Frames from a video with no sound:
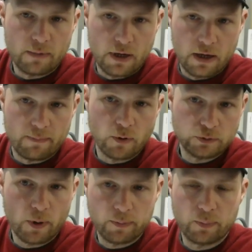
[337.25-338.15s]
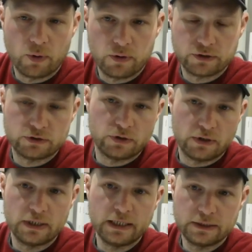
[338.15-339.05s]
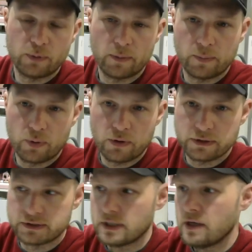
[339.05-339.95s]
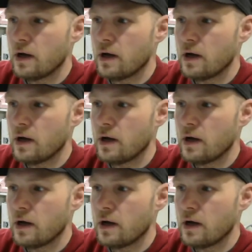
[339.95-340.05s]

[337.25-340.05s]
most popular products to the least popular products.